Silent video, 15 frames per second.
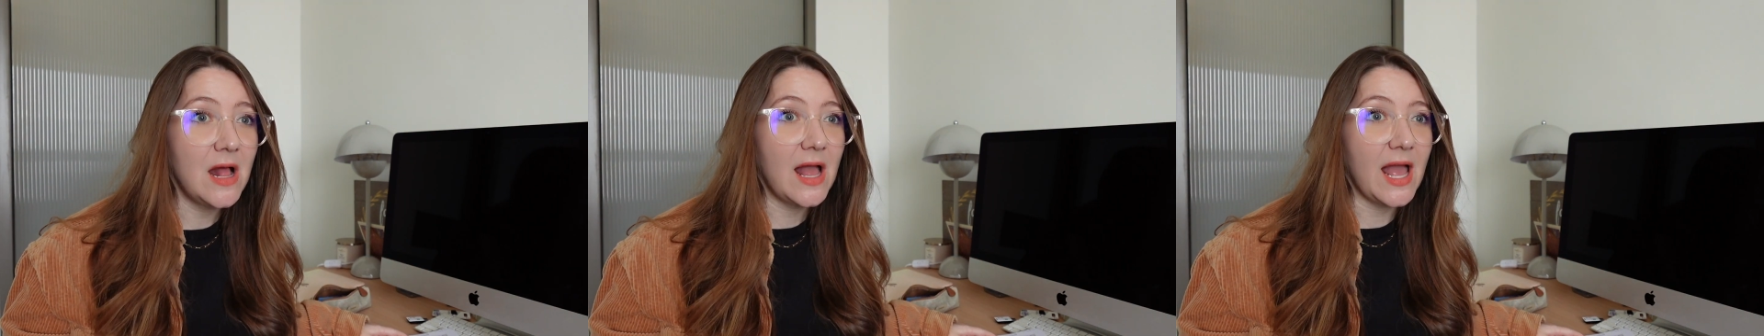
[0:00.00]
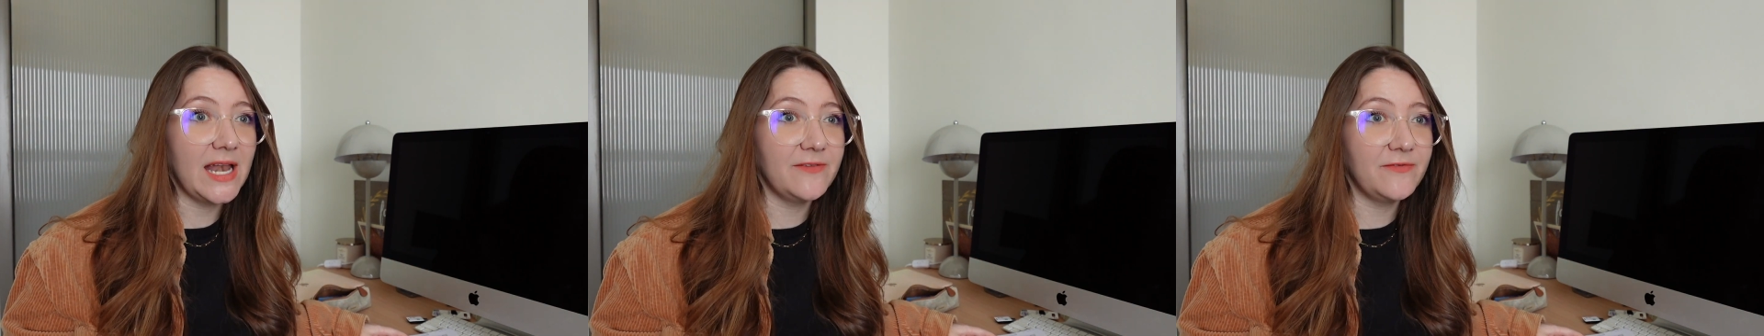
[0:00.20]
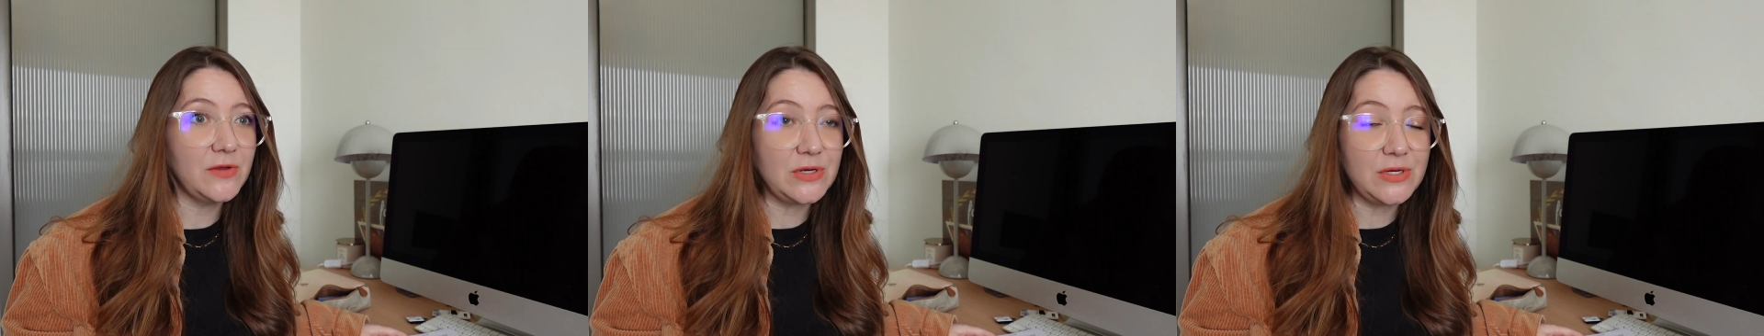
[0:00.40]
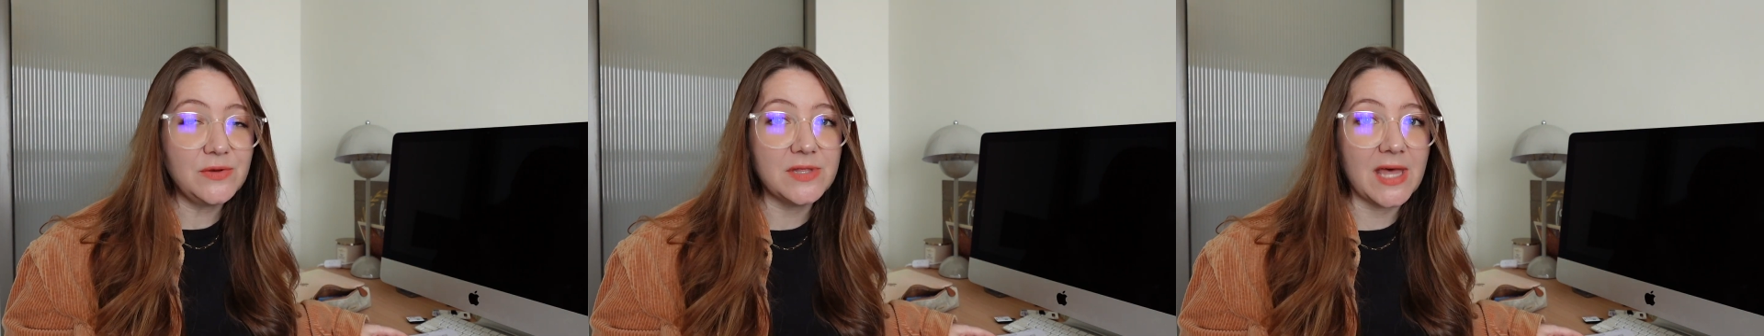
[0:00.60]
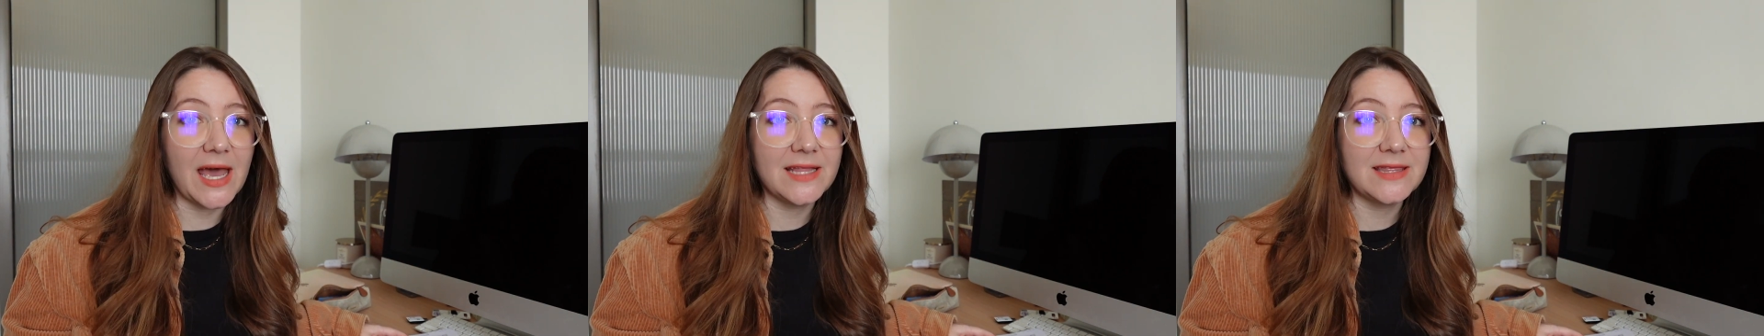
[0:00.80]
And if you do
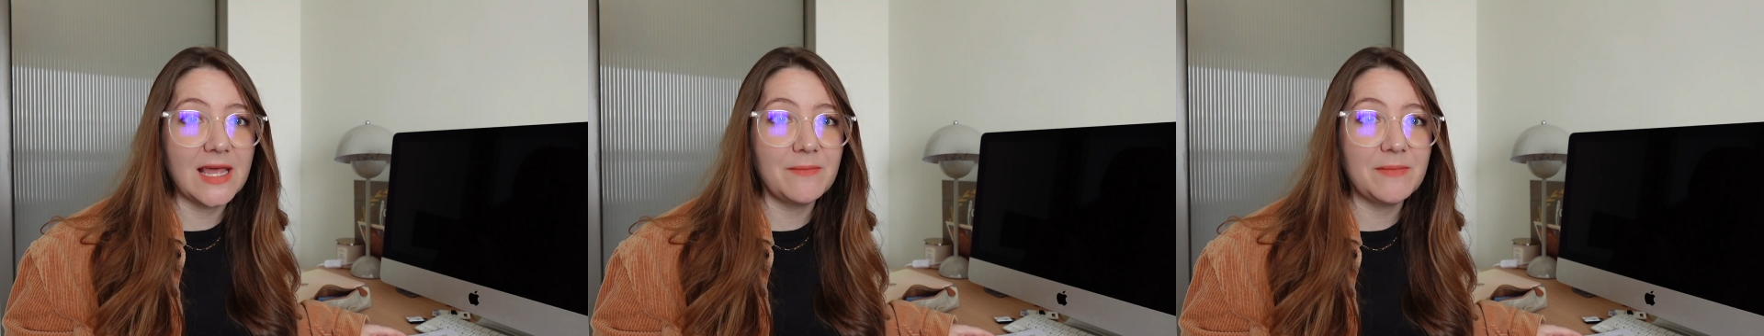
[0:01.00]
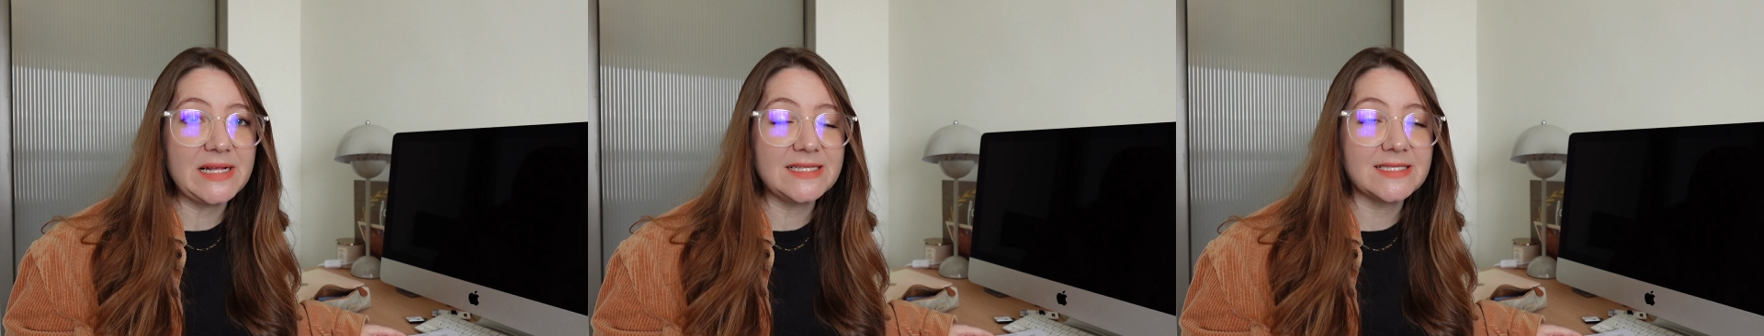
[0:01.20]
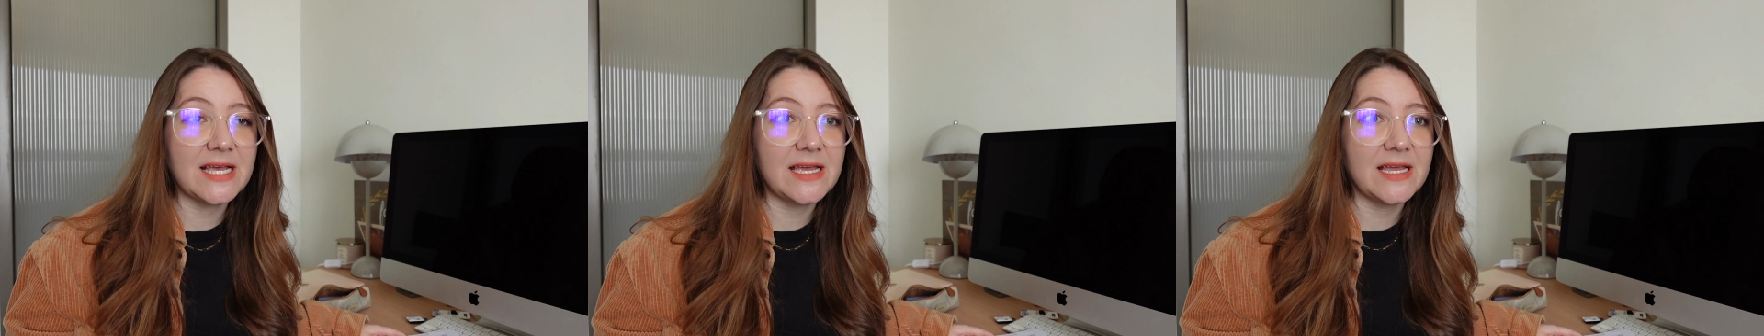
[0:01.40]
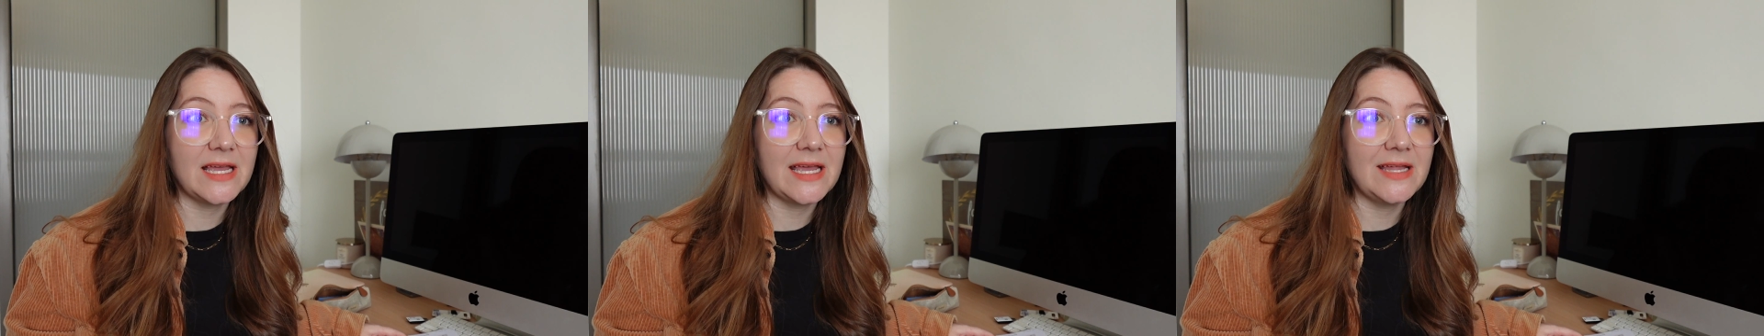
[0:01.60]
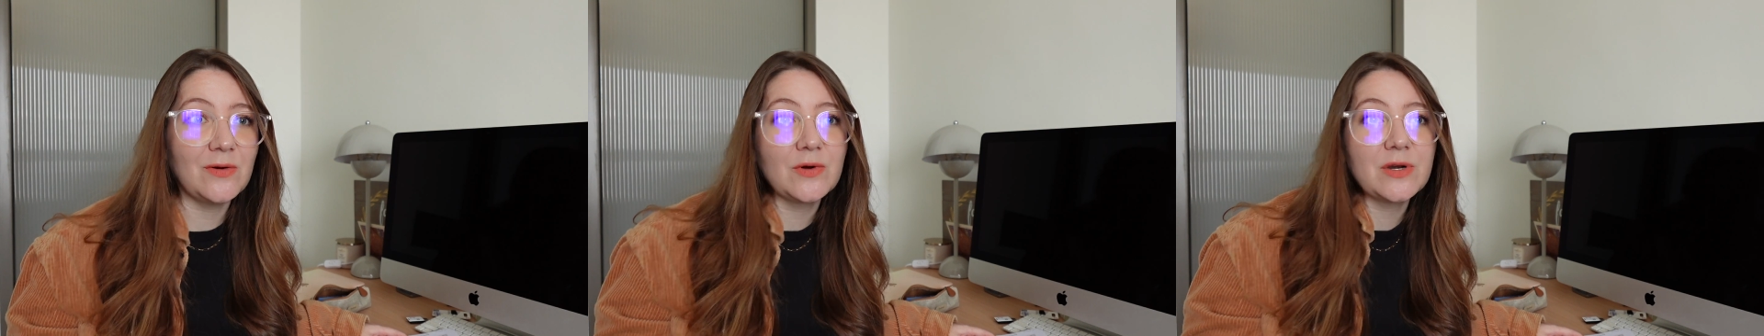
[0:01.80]
that, that means that
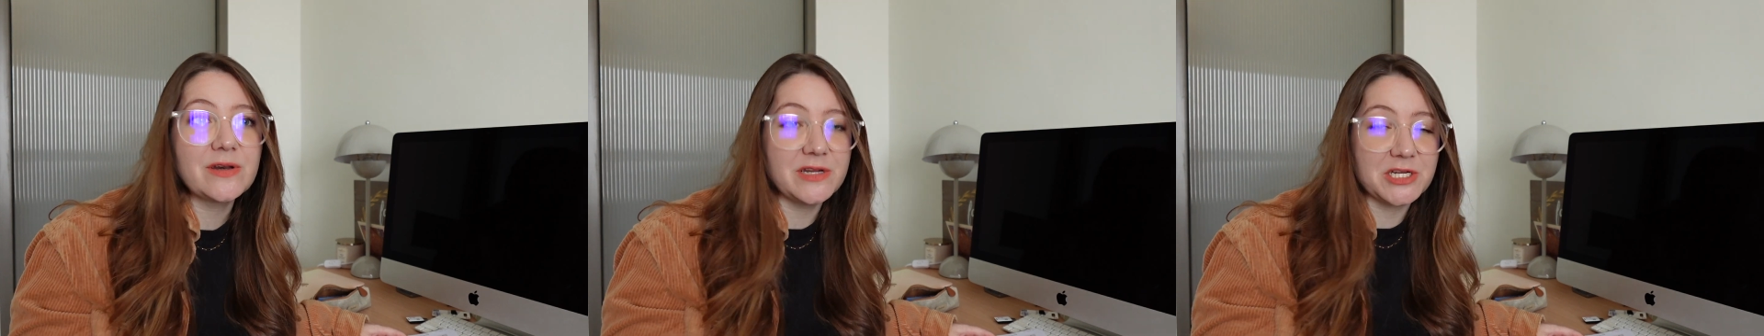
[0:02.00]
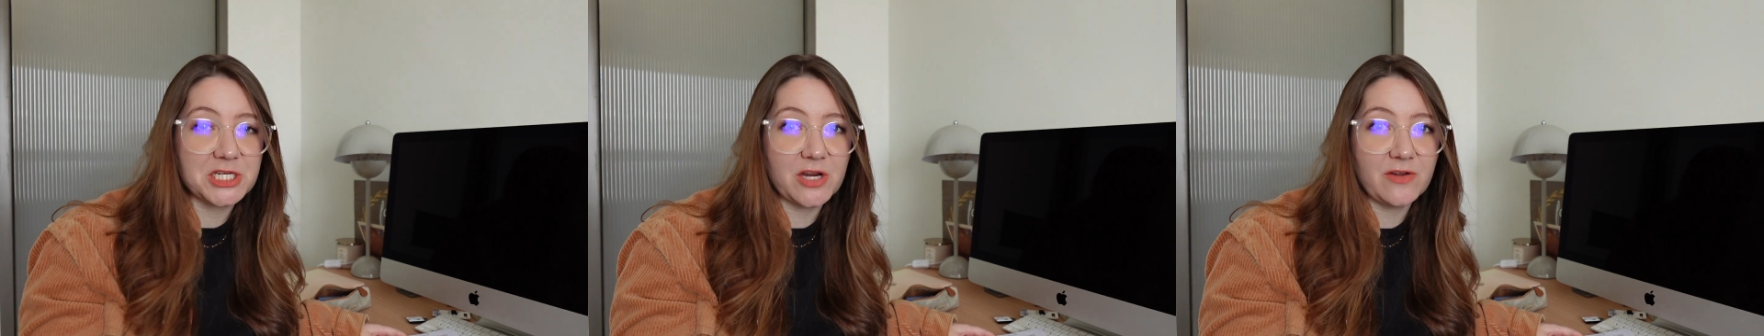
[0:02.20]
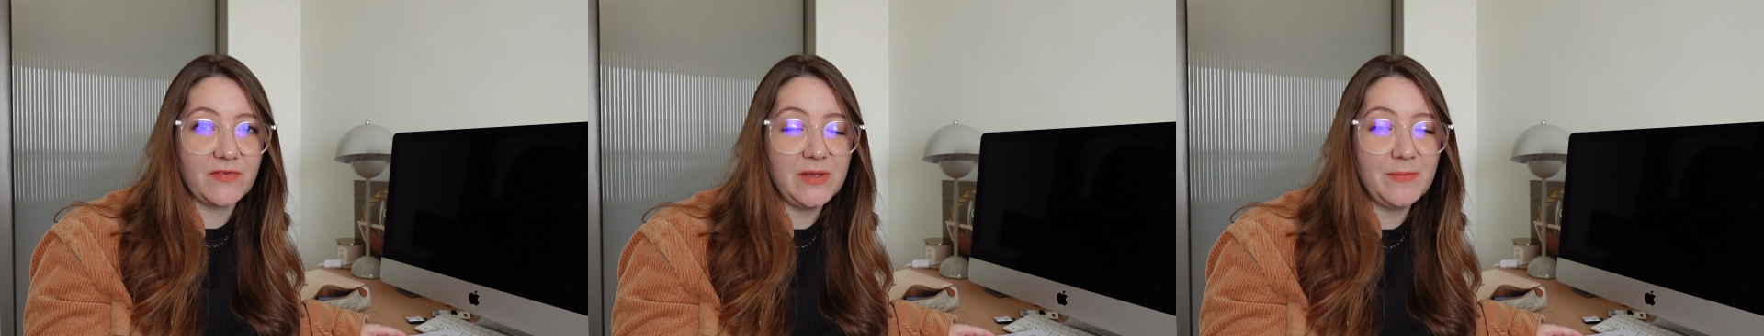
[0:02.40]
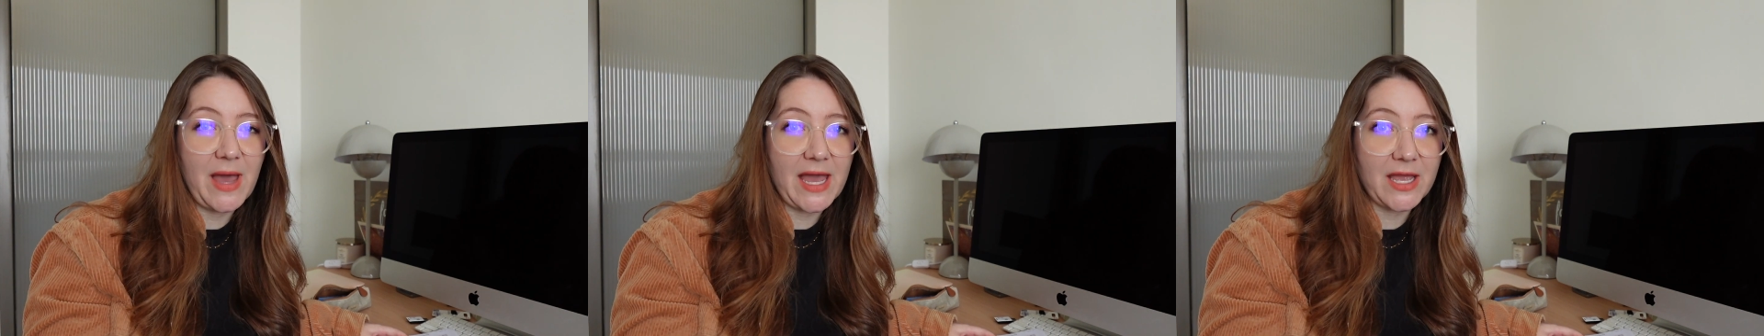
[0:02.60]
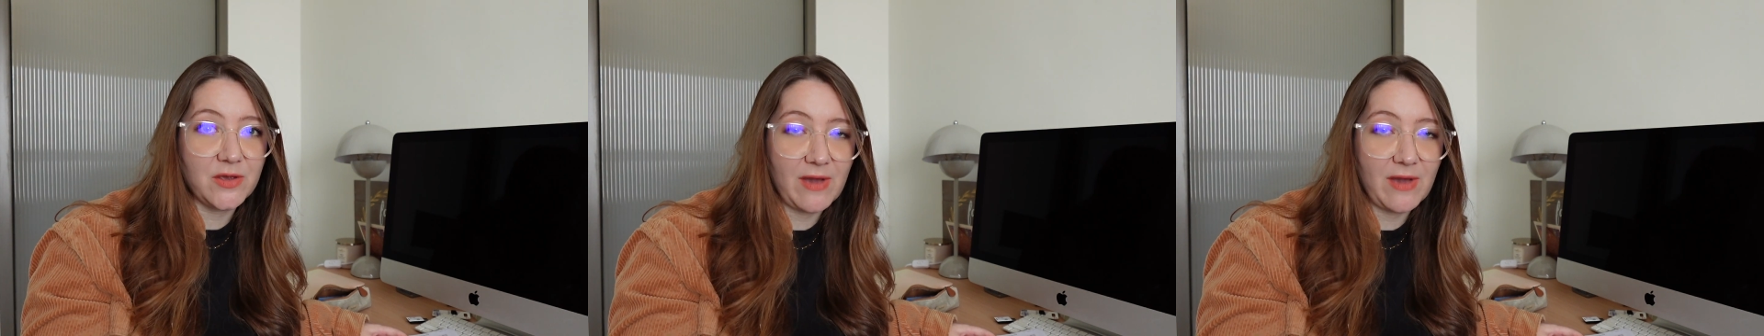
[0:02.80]
in order to share feedback,